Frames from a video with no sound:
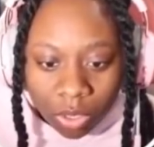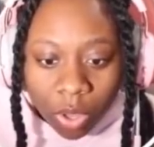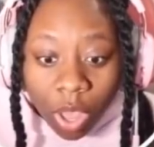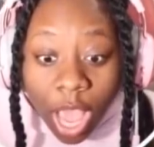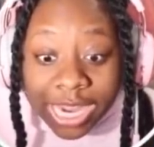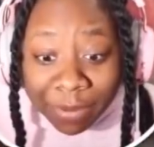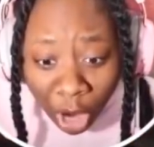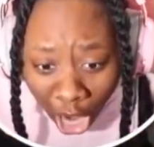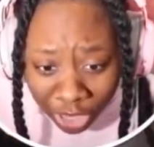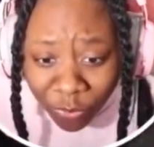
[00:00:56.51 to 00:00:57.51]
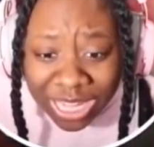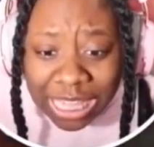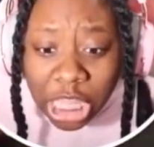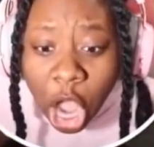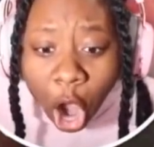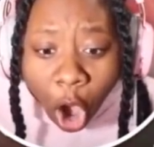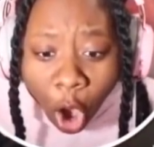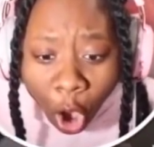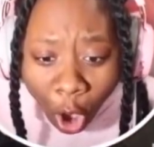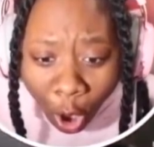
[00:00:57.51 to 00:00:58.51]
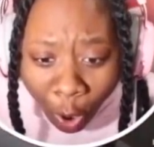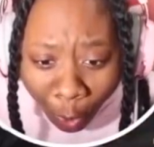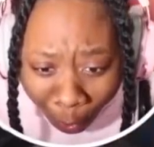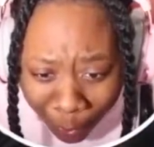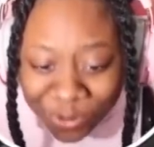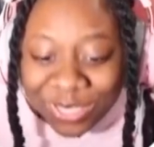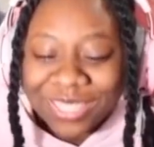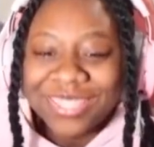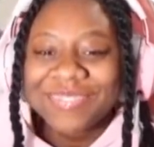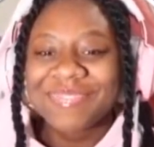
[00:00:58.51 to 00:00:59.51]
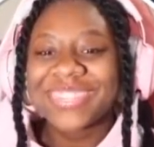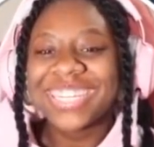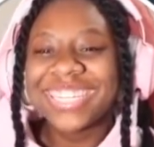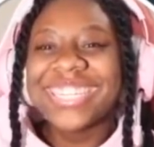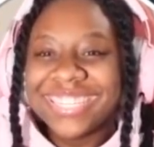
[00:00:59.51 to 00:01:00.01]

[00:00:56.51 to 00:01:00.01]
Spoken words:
That was my first time ever playing it. Yeah, check that out.